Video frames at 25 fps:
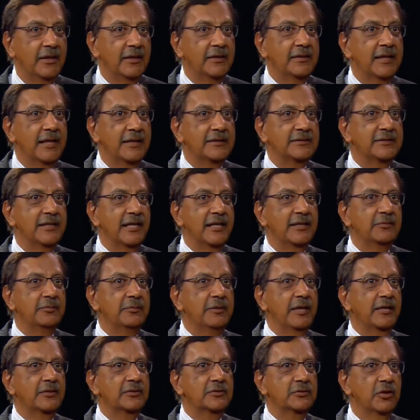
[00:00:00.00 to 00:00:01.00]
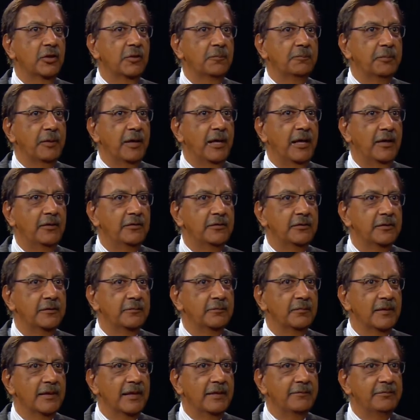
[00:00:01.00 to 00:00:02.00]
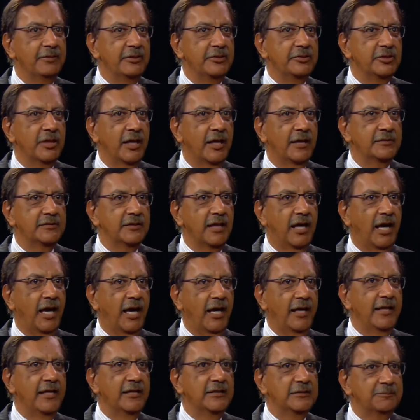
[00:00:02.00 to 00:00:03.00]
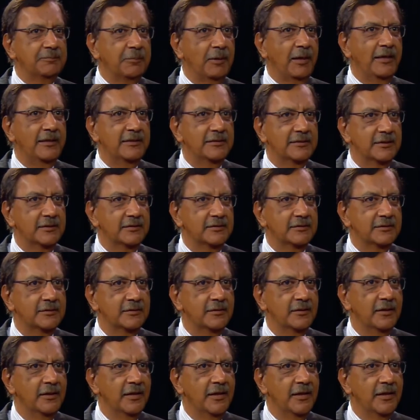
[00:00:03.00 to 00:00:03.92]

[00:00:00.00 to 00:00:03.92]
that says we are so proud that we charge the highest prices,